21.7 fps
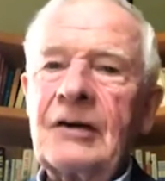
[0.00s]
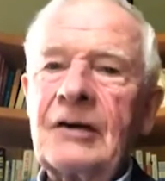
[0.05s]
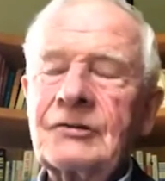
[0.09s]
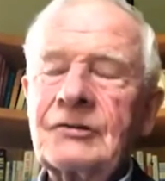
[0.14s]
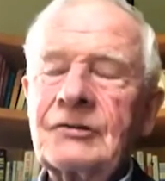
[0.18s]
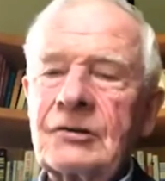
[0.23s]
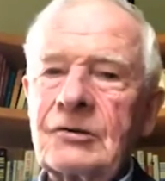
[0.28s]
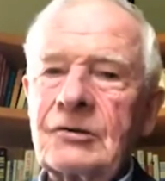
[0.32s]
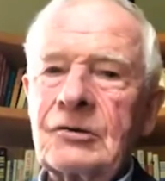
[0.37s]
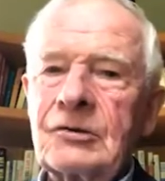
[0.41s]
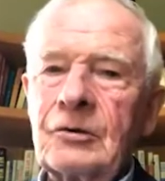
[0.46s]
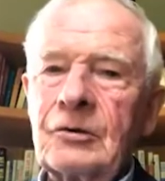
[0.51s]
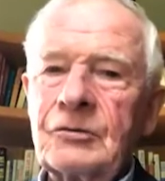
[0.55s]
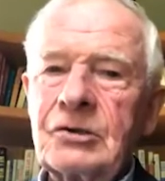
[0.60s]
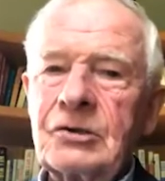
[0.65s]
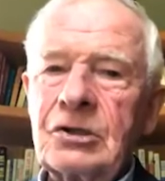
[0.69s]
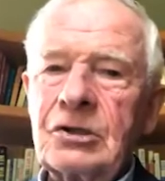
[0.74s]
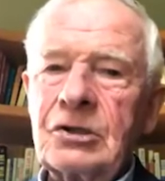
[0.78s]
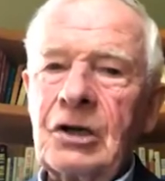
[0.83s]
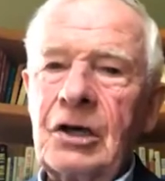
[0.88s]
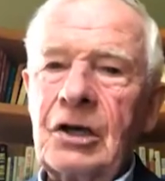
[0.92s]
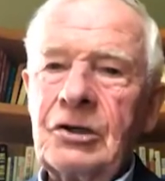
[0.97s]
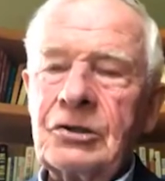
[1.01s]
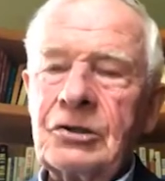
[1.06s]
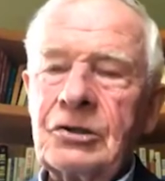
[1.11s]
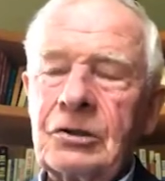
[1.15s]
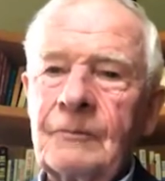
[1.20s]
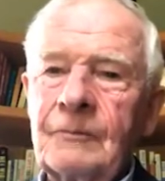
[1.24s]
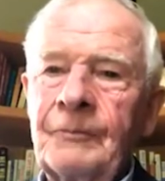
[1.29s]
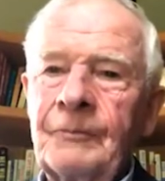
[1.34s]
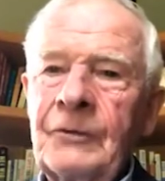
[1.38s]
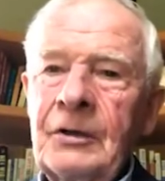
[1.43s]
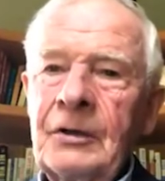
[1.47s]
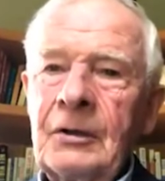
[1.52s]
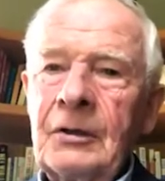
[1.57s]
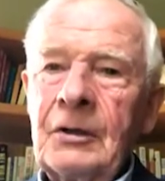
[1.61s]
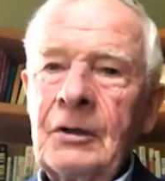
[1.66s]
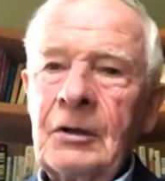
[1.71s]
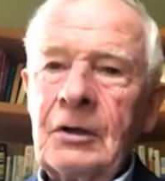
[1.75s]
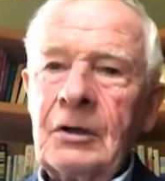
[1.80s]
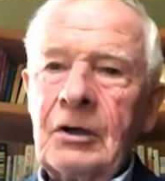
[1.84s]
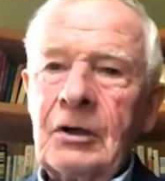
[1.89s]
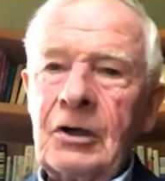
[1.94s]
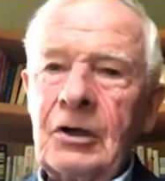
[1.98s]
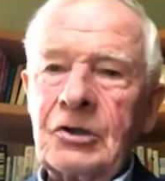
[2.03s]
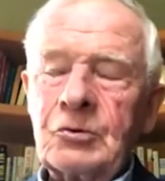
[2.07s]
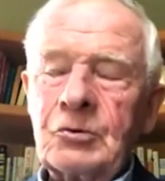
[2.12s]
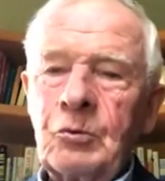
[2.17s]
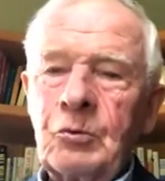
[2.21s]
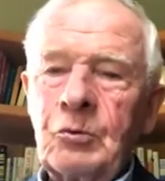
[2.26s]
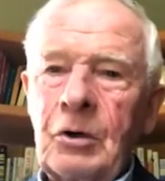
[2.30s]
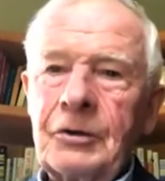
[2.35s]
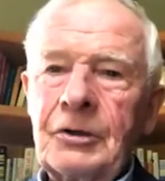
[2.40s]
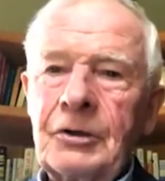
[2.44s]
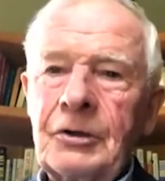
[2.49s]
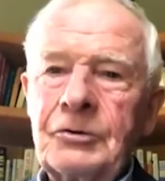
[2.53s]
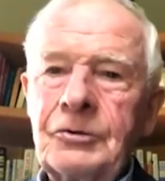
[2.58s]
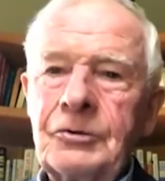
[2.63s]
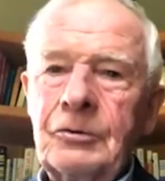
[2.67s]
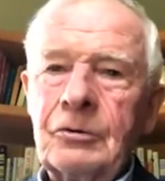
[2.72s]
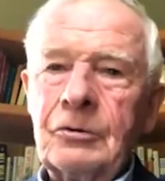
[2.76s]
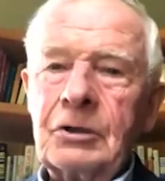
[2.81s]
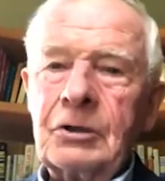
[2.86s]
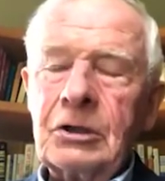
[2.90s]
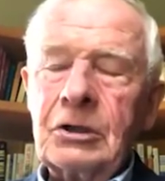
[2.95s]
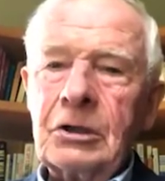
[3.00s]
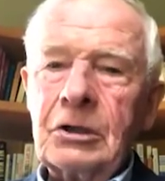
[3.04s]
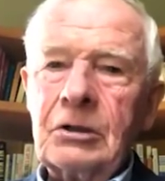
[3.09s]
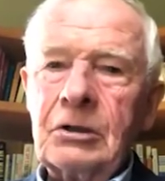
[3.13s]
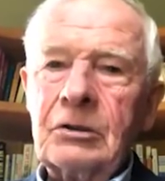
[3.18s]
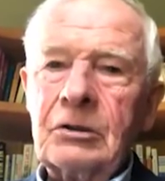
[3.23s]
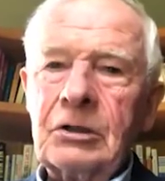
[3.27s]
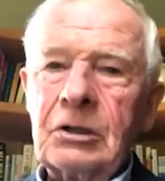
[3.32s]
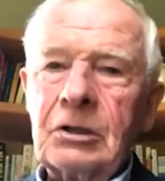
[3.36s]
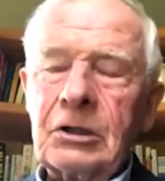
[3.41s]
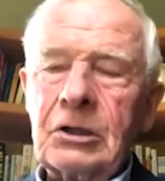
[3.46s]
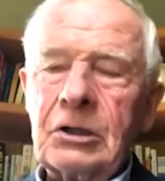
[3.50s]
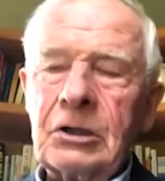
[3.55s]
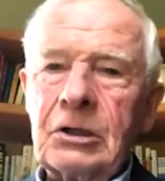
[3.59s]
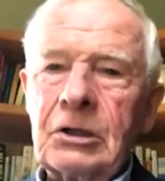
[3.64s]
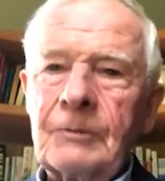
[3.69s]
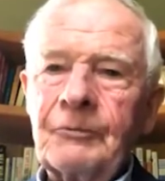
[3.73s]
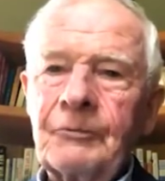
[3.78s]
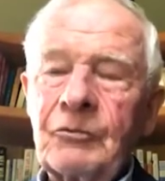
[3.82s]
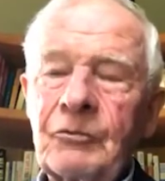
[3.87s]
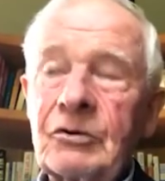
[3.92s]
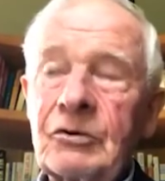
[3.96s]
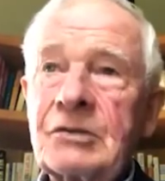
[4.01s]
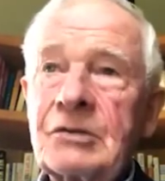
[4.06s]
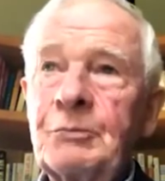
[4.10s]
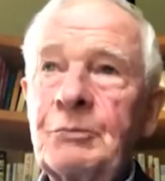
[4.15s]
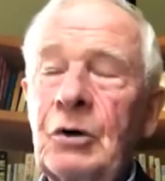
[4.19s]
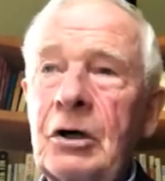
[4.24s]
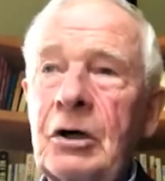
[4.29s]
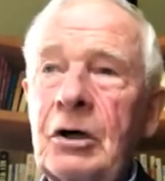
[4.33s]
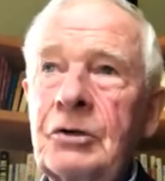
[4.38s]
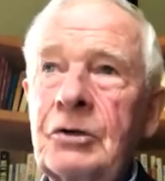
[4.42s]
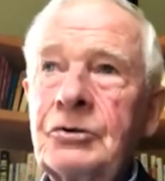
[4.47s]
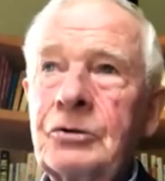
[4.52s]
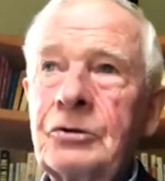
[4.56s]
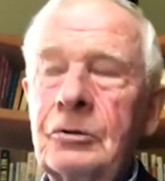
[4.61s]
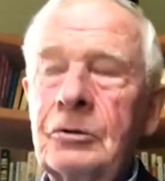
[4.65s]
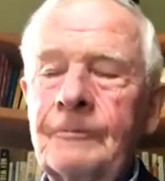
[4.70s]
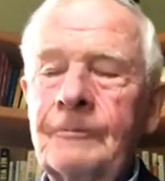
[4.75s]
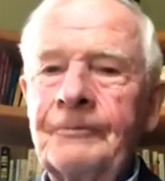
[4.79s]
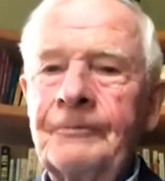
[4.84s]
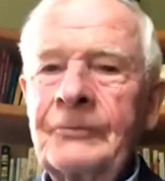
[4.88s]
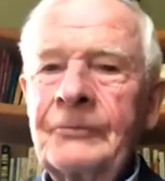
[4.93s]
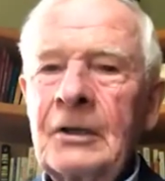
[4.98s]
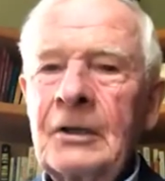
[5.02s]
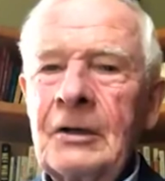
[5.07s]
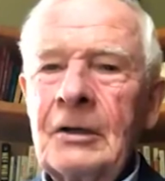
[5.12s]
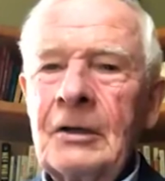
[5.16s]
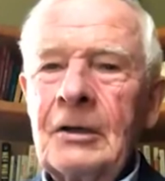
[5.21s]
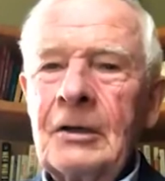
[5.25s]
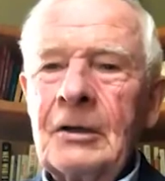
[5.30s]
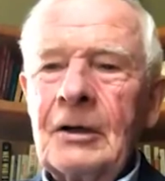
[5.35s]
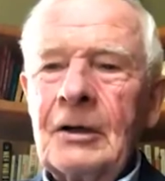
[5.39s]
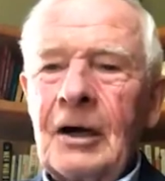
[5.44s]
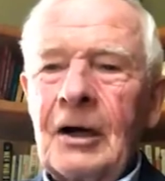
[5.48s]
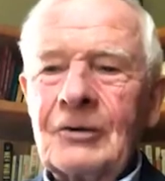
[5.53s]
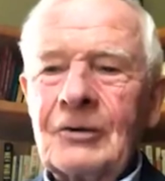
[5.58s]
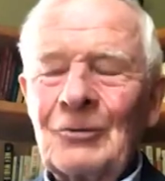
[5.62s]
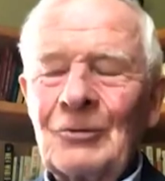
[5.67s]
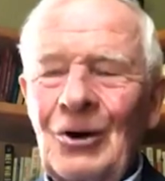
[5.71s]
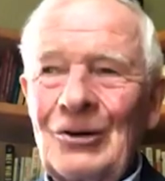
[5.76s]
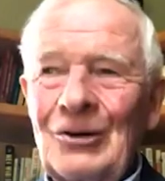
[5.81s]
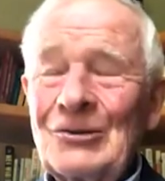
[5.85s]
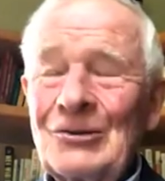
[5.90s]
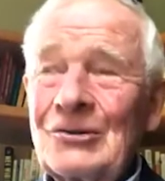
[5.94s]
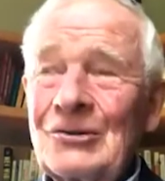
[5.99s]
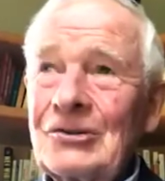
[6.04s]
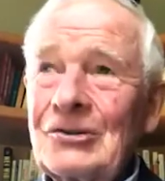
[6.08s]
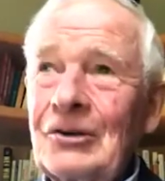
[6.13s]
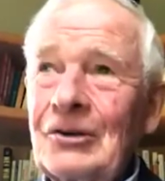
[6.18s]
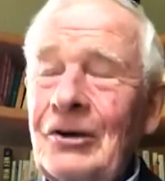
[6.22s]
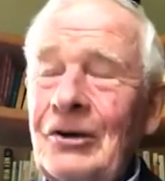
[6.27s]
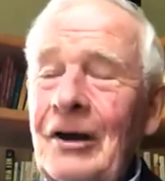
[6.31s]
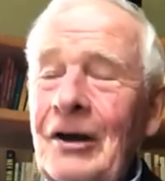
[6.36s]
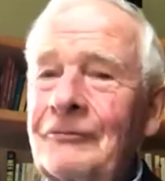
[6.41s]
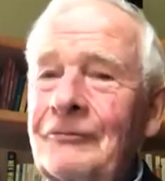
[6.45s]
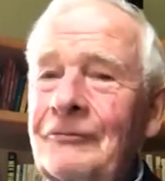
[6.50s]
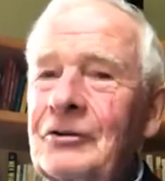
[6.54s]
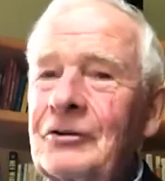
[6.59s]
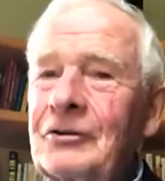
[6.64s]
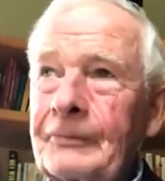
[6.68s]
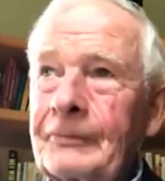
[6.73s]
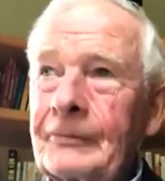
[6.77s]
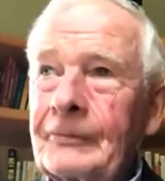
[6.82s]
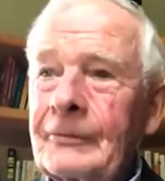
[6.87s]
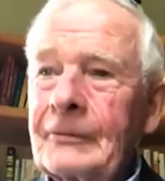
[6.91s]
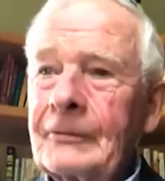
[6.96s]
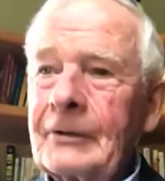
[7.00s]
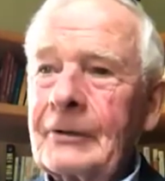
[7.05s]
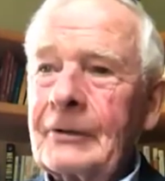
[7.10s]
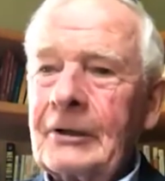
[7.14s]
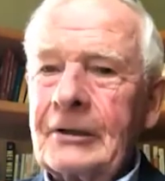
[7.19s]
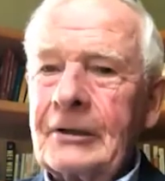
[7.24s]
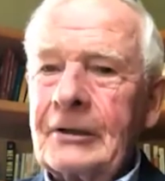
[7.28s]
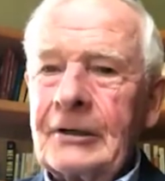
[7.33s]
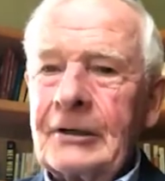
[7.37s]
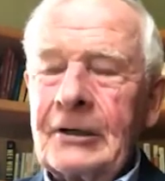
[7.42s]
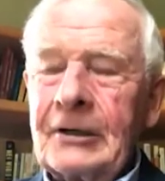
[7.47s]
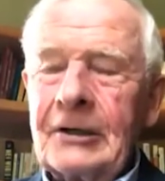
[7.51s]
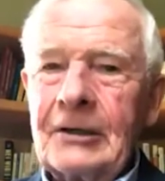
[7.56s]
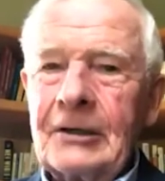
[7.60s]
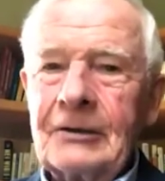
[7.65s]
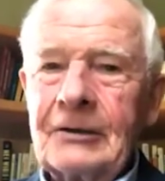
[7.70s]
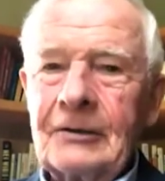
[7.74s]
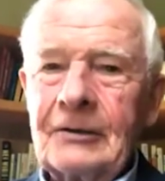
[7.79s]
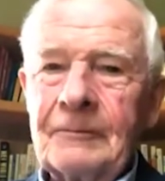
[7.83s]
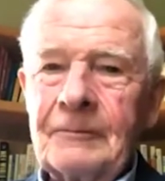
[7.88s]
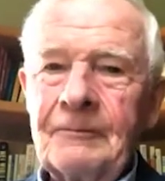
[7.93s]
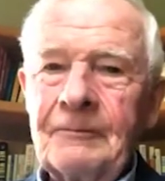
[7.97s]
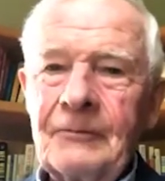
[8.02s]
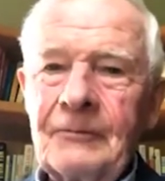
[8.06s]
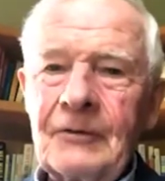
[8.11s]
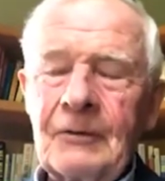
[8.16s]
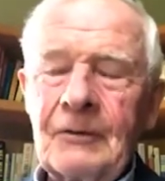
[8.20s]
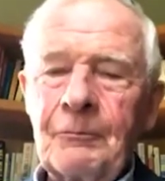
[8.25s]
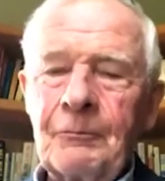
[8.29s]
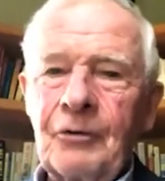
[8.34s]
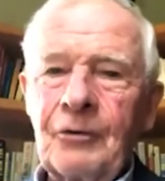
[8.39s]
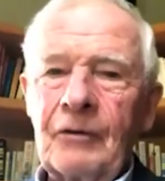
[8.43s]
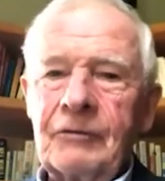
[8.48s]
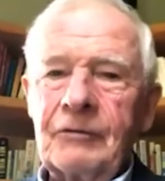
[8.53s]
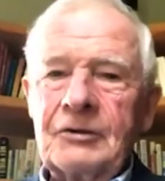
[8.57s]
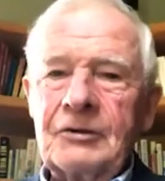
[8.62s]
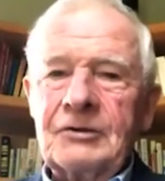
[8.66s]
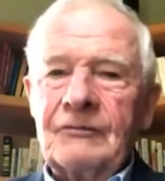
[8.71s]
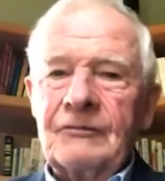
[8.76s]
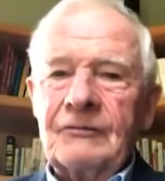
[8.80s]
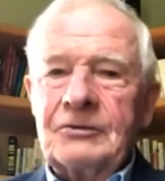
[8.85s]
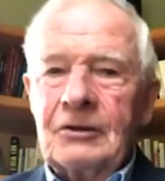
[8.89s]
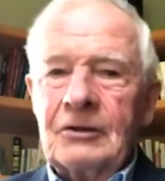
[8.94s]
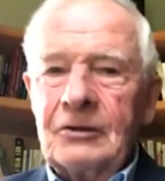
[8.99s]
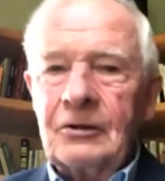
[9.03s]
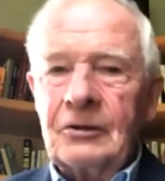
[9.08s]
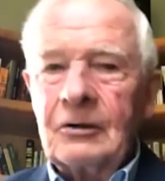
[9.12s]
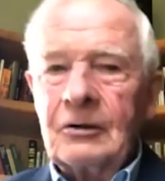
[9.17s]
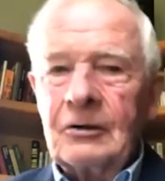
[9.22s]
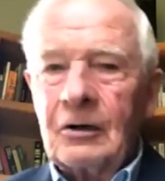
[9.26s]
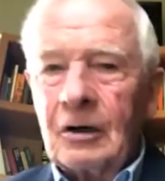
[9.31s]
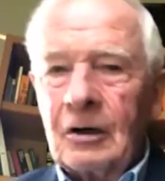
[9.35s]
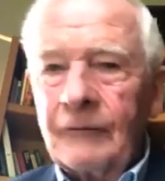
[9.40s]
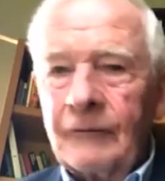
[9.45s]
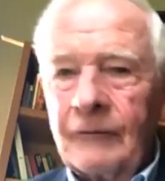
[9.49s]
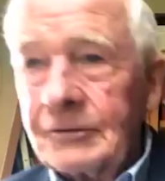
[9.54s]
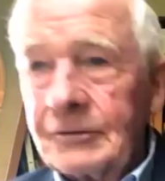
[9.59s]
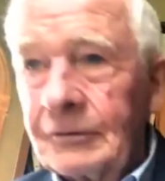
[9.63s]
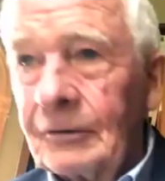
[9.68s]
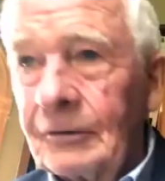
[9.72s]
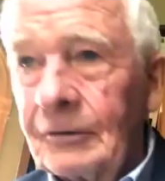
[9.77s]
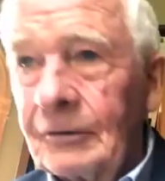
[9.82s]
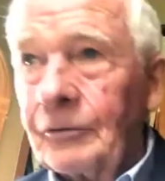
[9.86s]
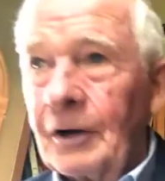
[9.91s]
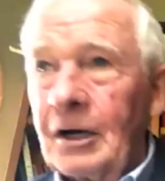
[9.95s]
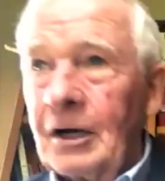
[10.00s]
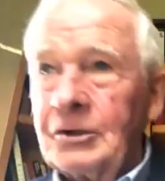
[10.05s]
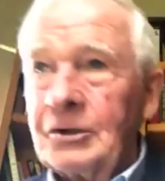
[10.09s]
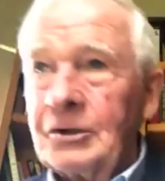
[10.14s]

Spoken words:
association, it's one that you can respond to. I would also say you have to keep your sense of humor. I had the privilege of attending Harvard as an undergraduate and